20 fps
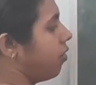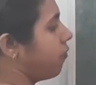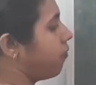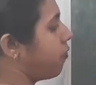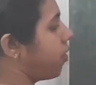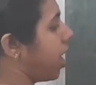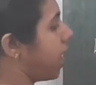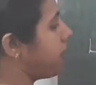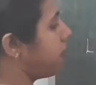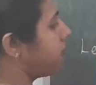
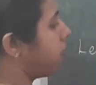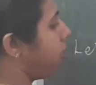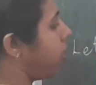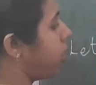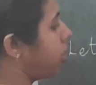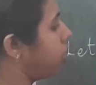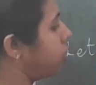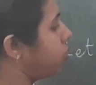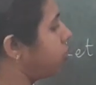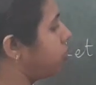
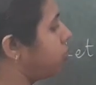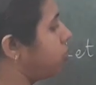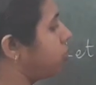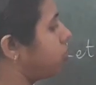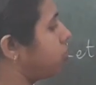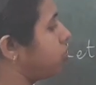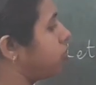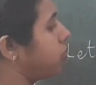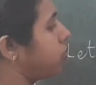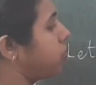
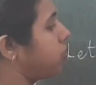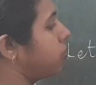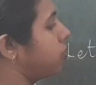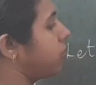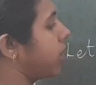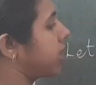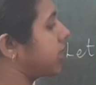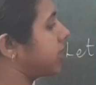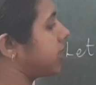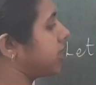
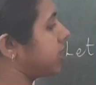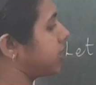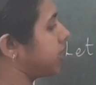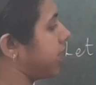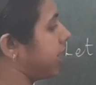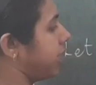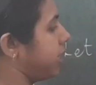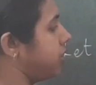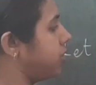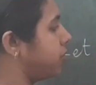5.222
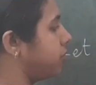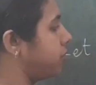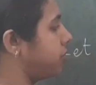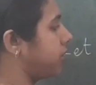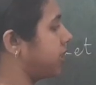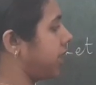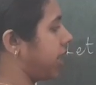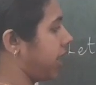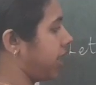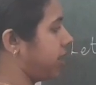etc. into
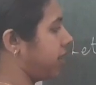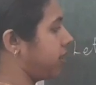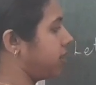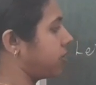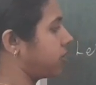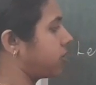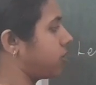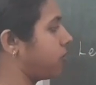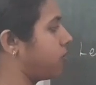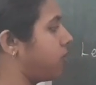10.
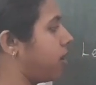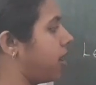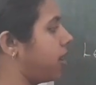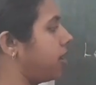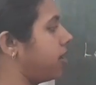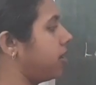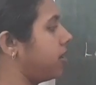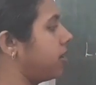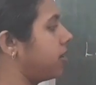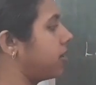So
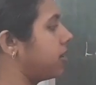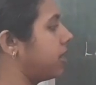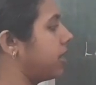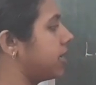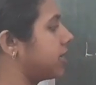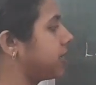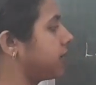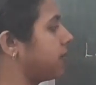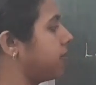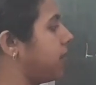one
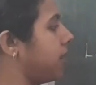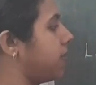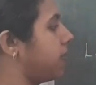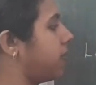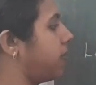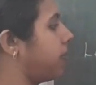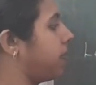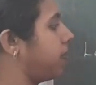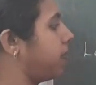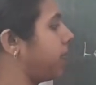decimal
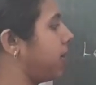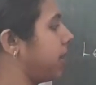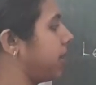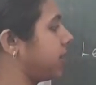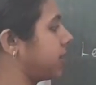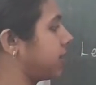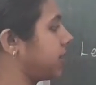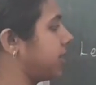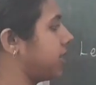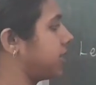
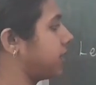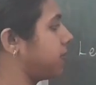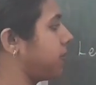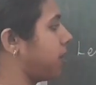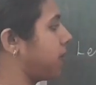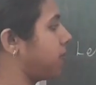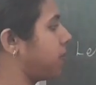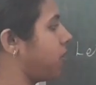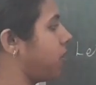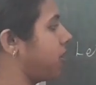
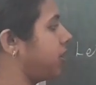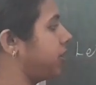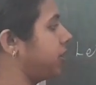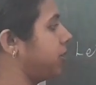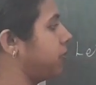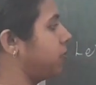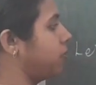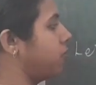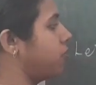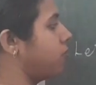point
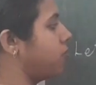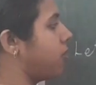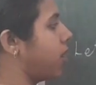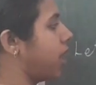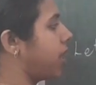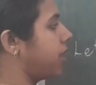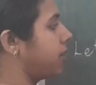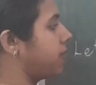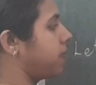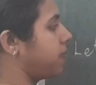will move
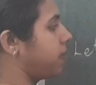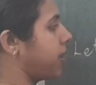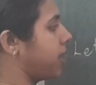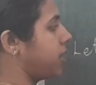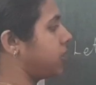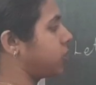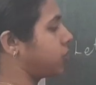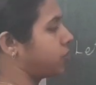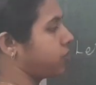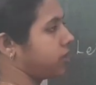one
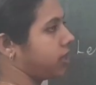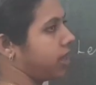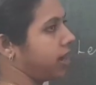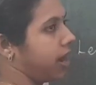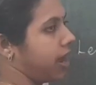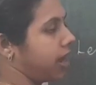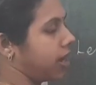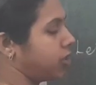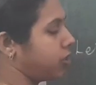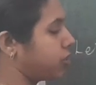place to the
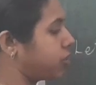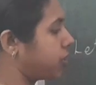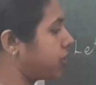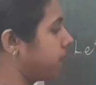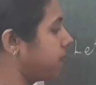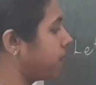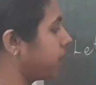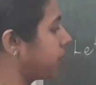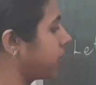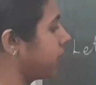right.
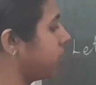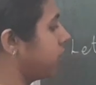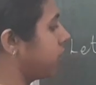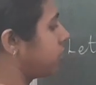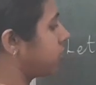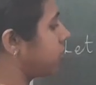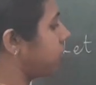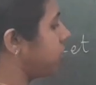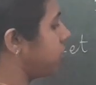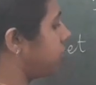
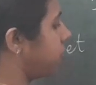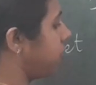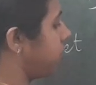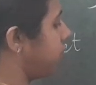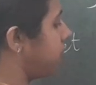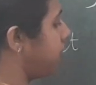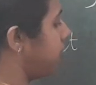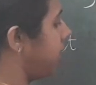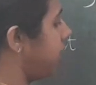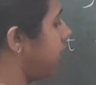So it will
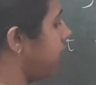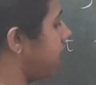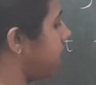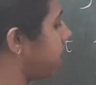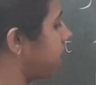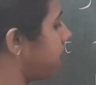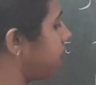be